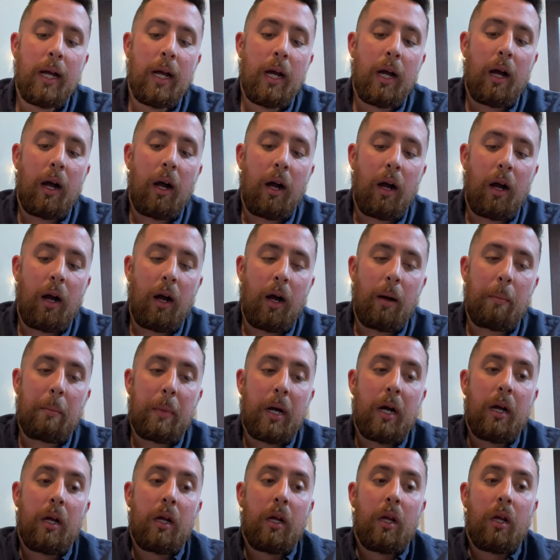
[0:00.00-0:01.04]

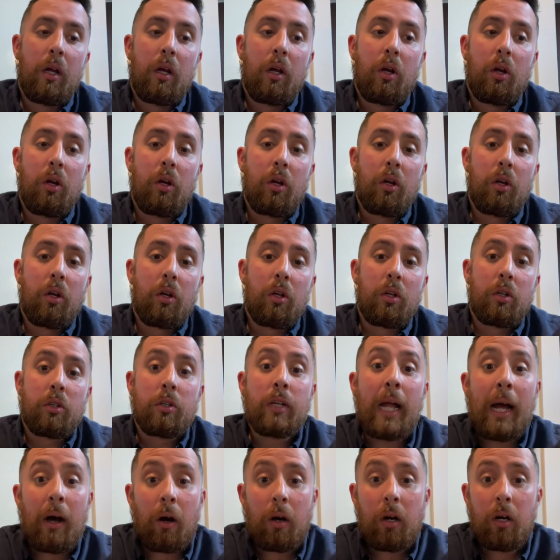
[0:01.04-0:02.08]

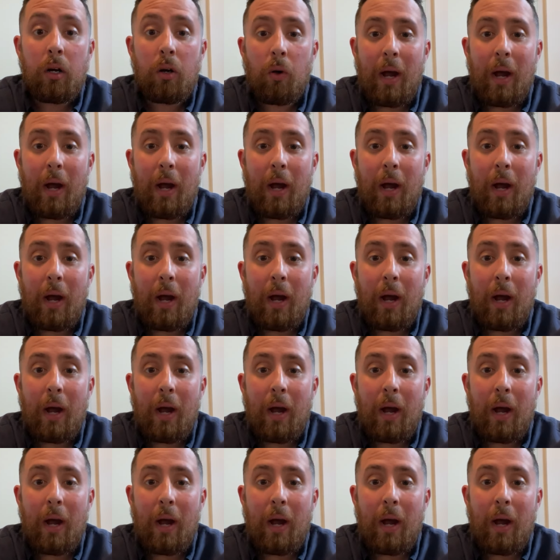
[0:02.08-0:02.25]
now